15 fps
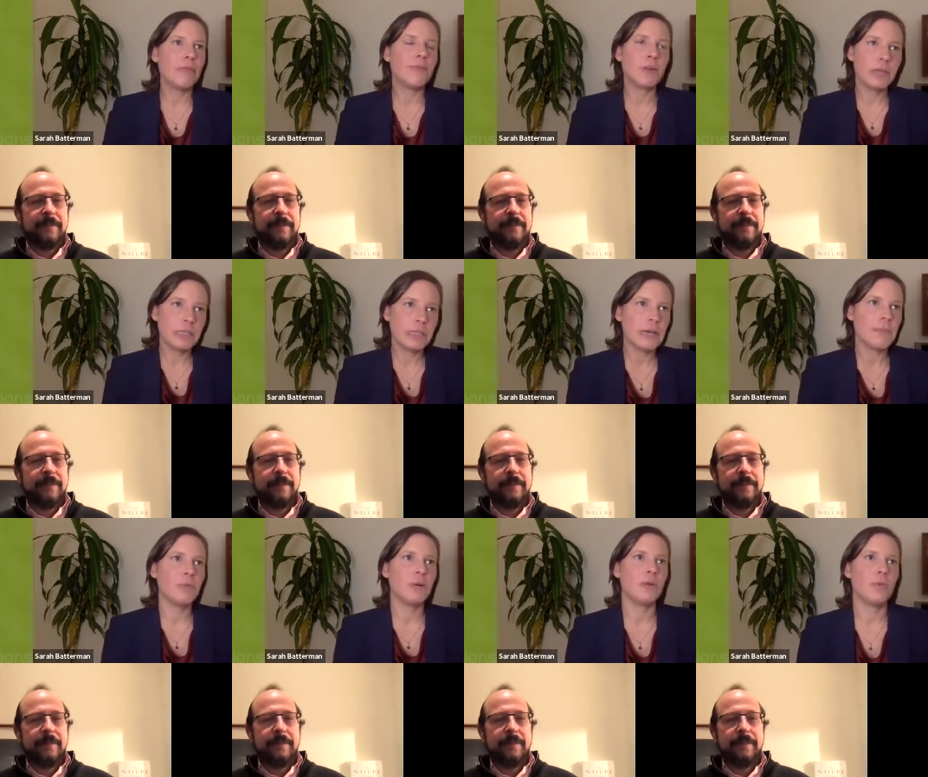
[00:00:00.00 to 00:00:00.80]
Speaker 1: for
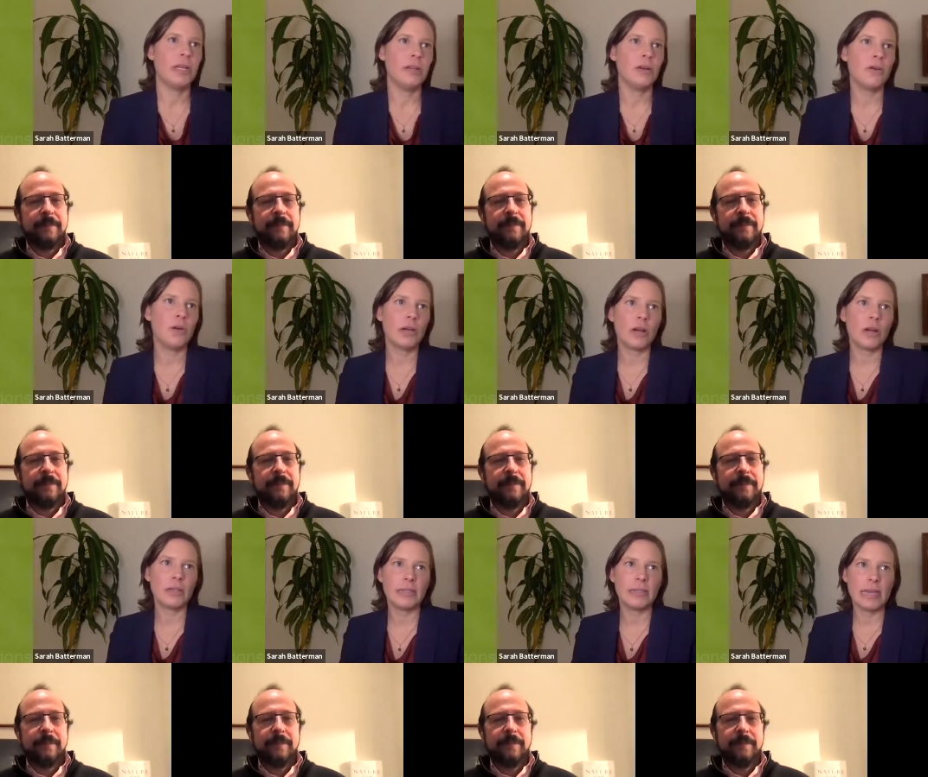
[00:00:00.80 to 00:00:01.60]
example, we know
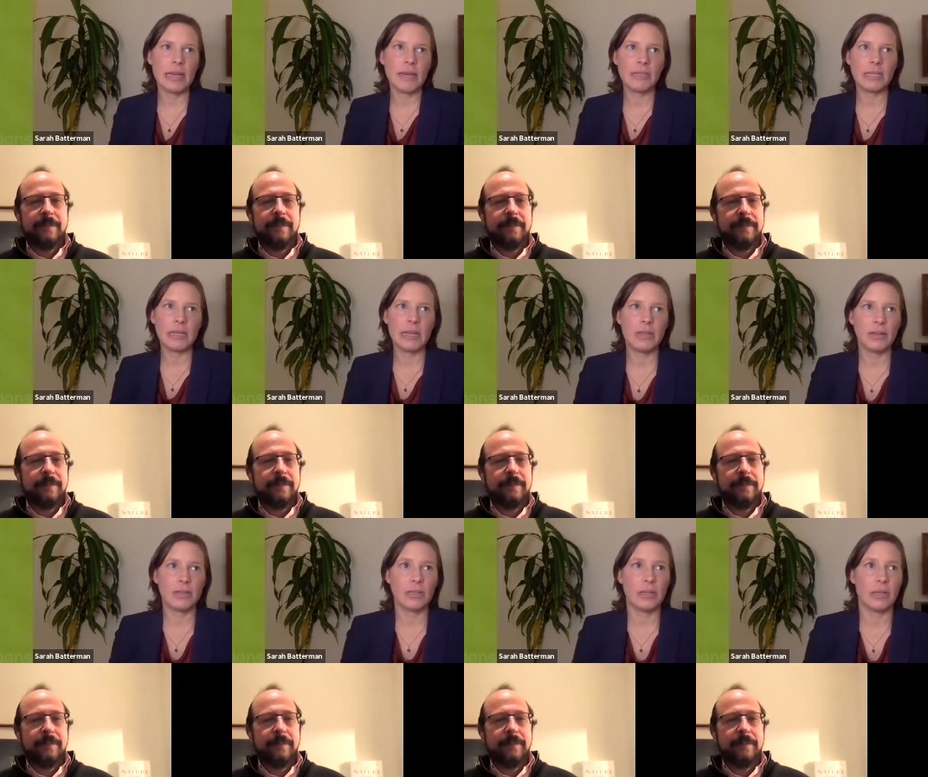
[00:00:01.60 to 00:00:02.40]
across the Amazon,
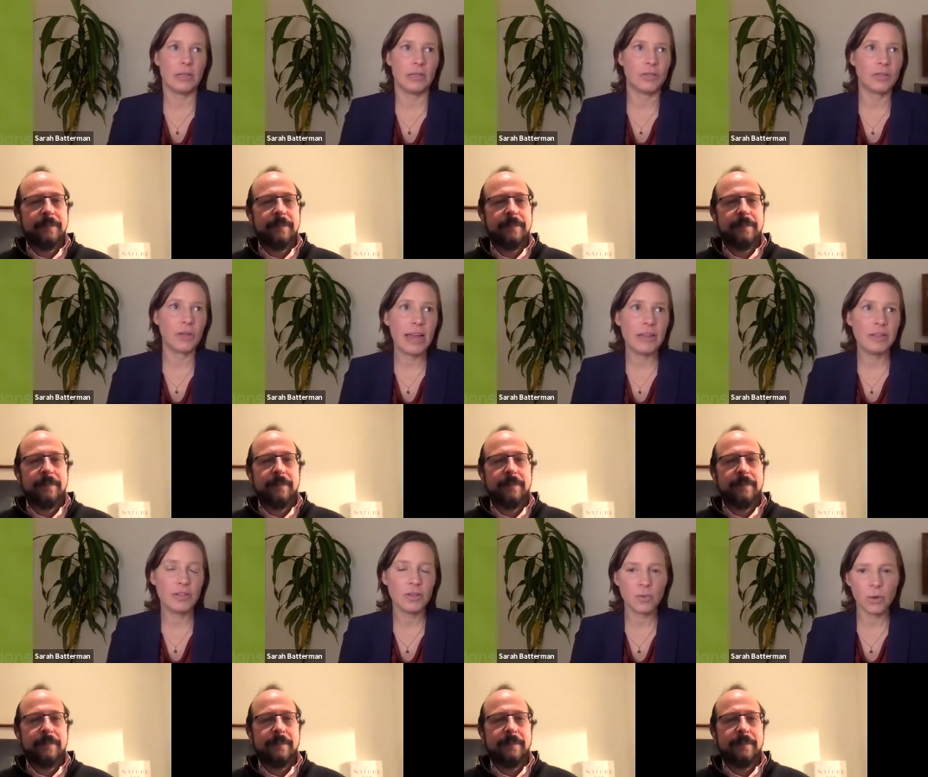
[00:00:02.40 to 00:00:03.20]
there's a
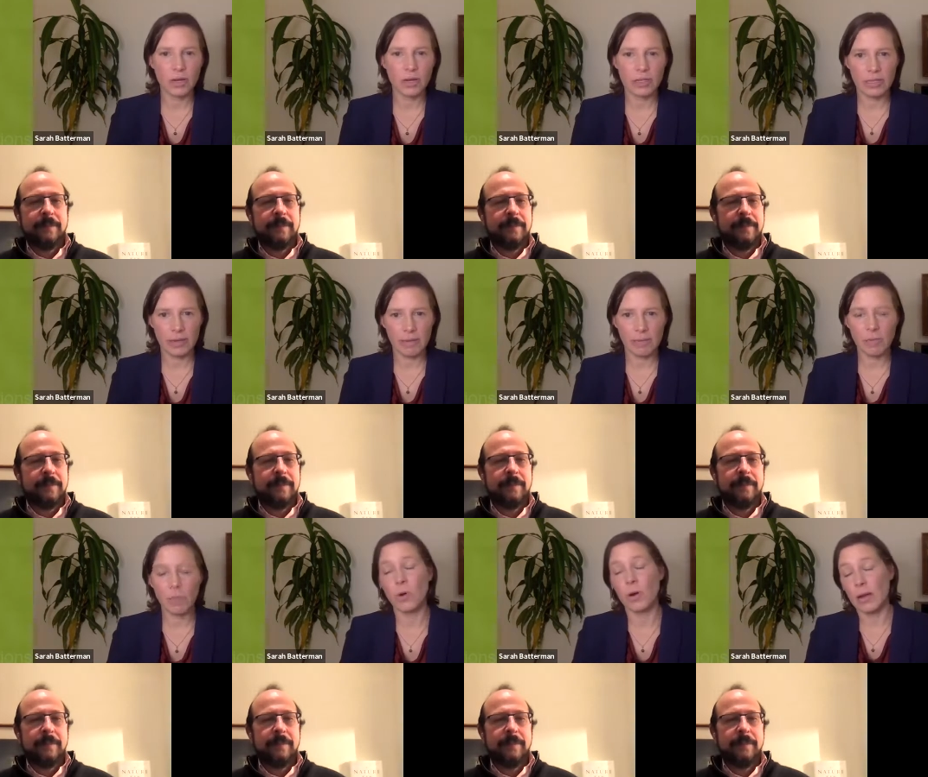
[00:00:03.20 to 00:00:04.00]
trend towards it,
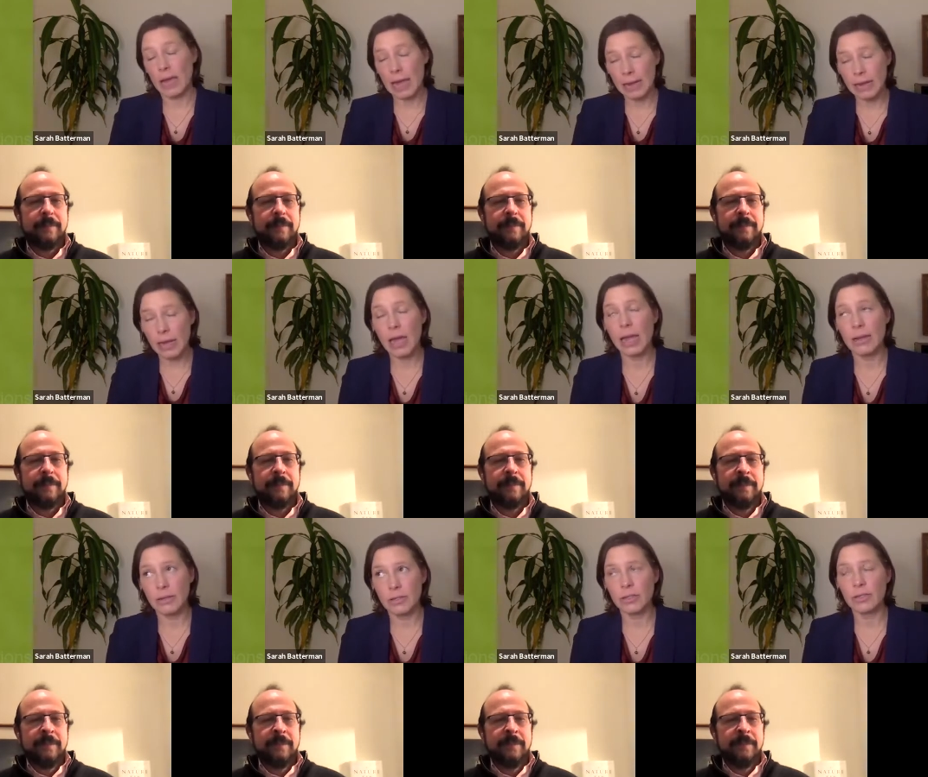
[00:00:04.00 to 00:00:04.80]
or, and,
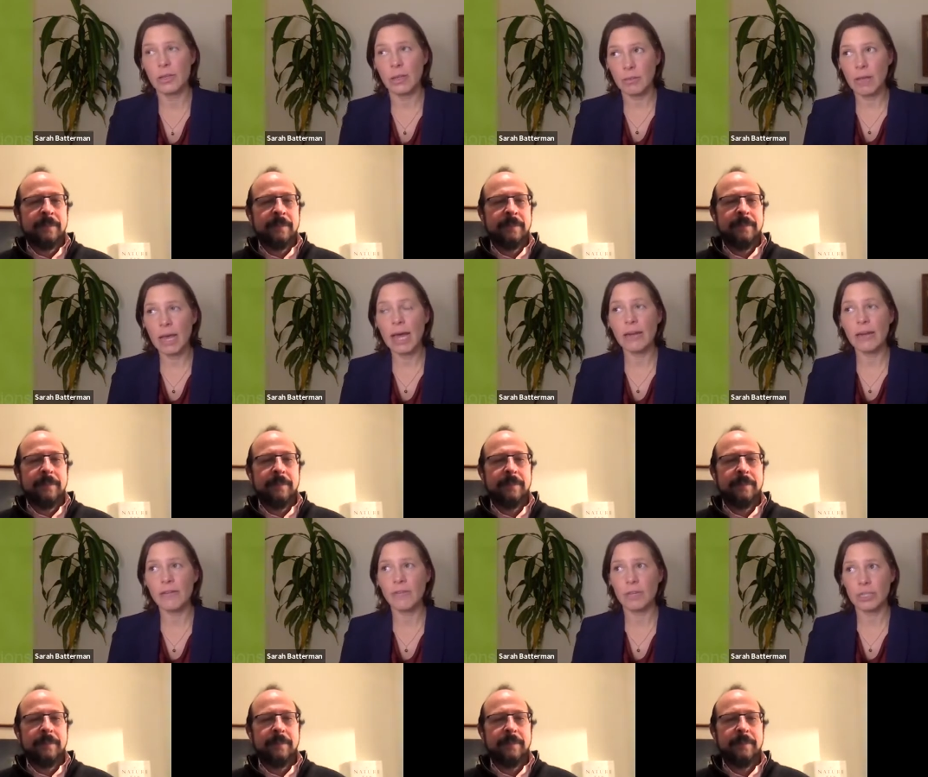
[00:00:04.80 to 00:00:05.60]
and a
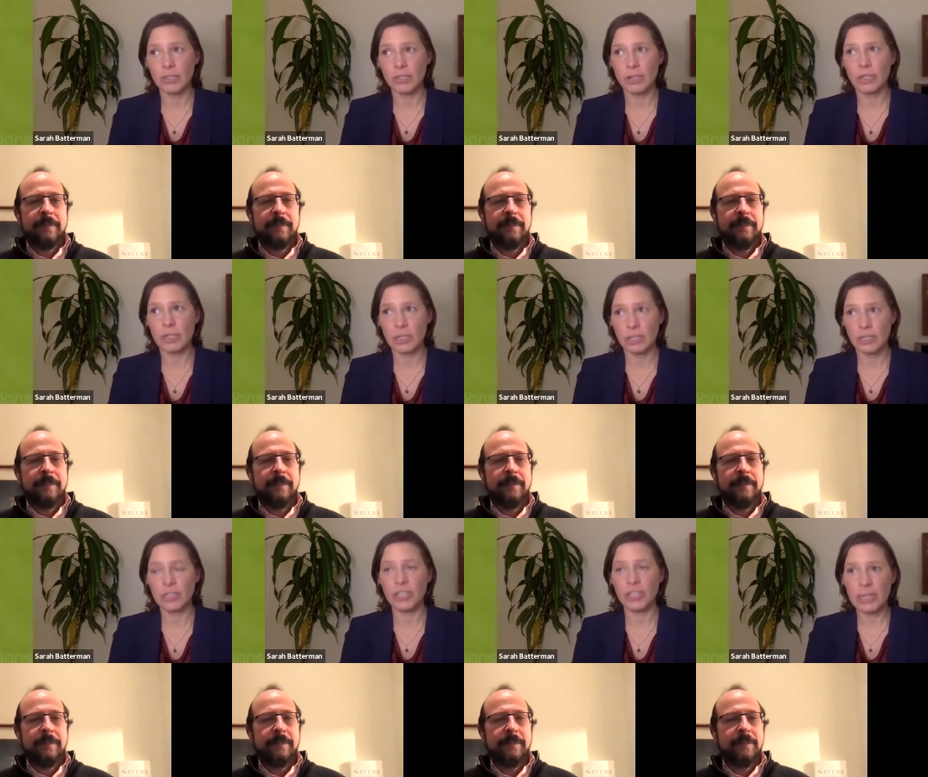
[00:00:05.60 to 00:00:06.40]
lot of research that's
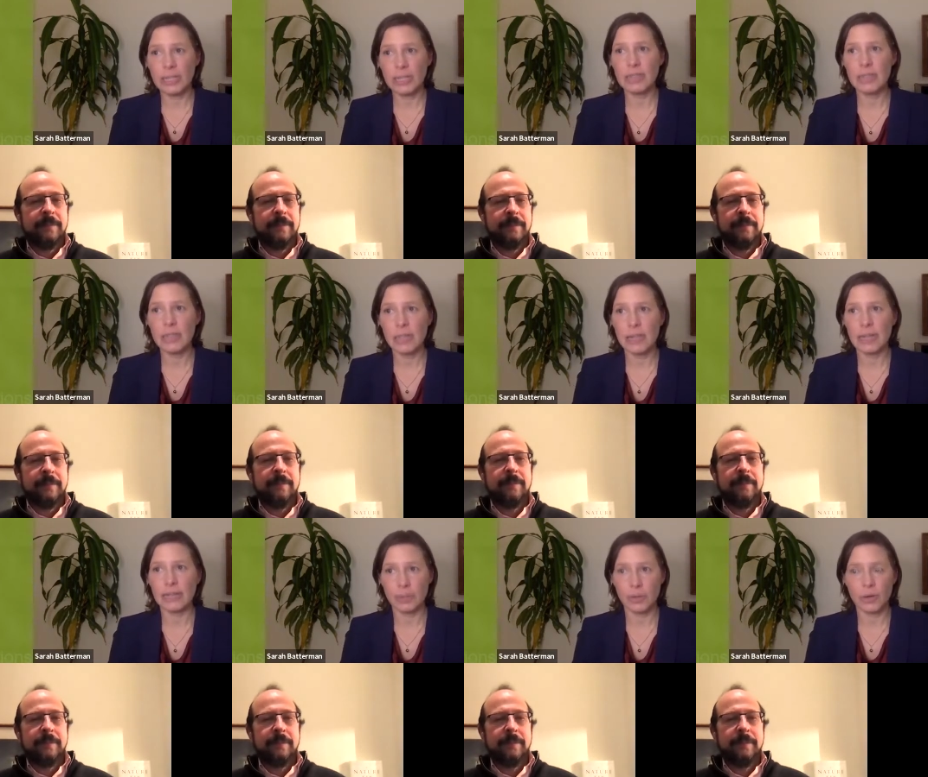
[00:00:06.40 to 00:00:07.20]
suggesting
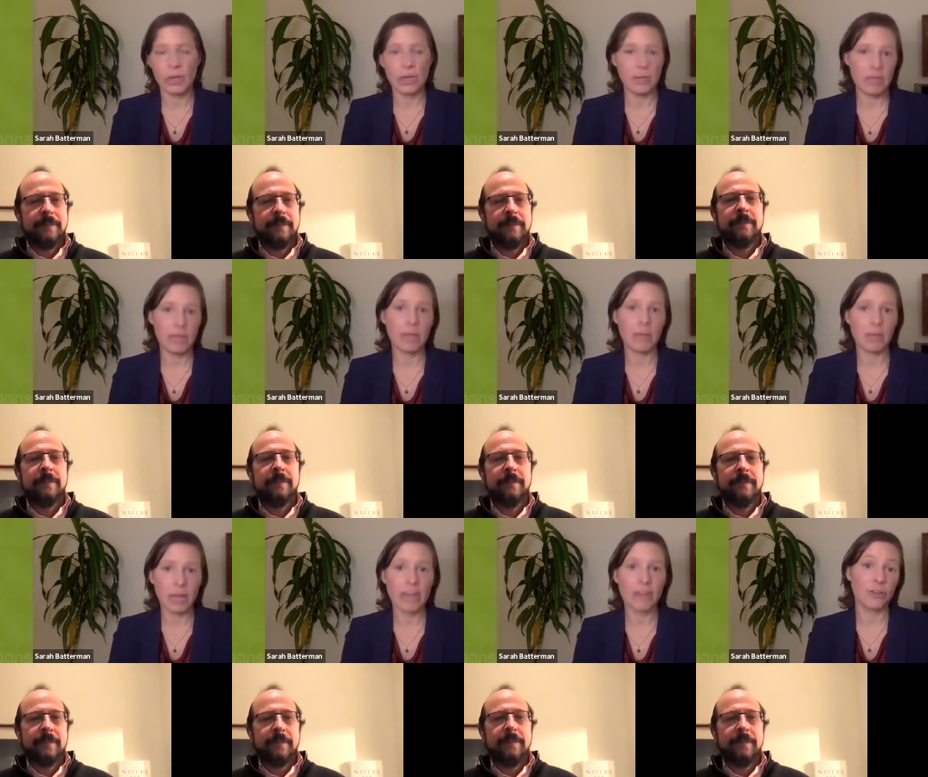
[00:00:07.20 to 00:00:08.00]
that it's going to become
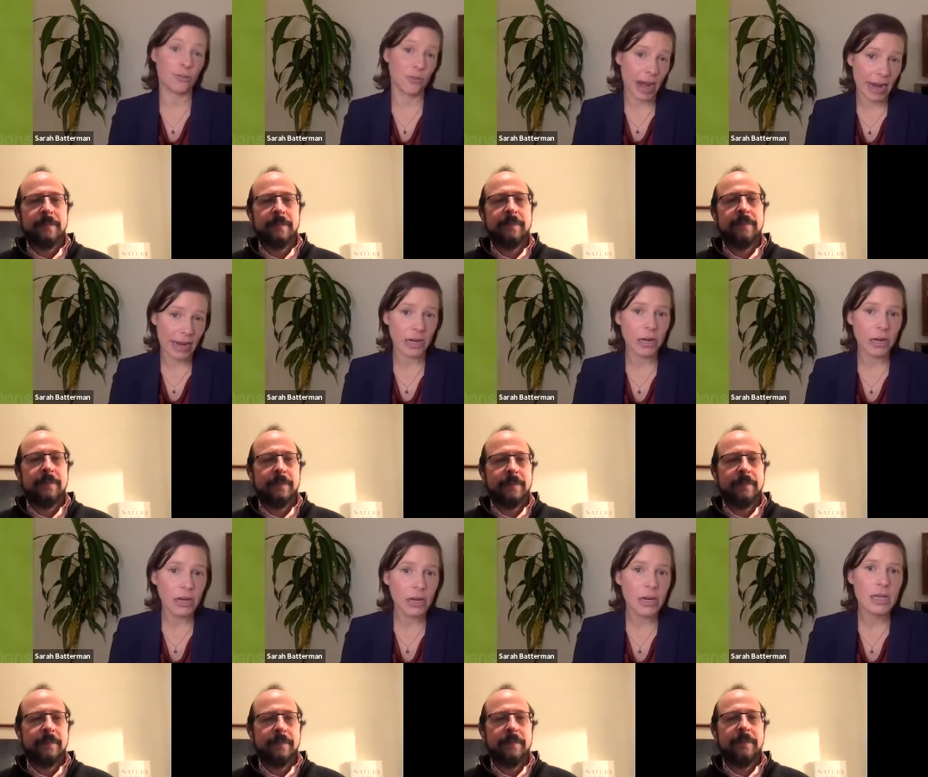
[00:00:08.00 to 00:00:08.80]
a lot
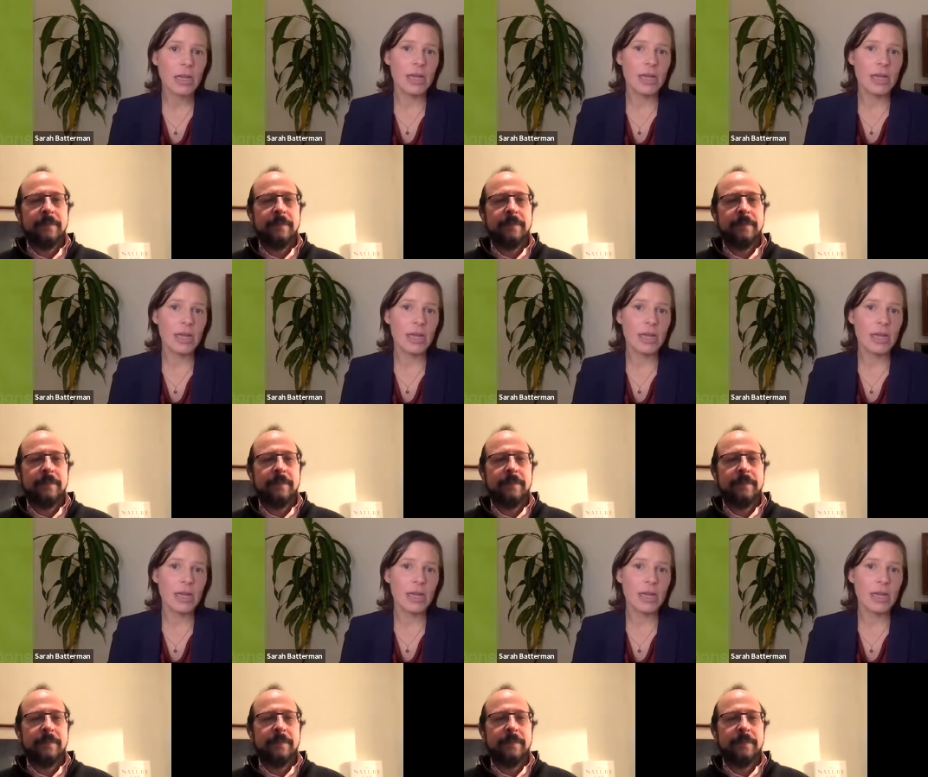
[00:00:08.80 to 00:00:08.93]
drier,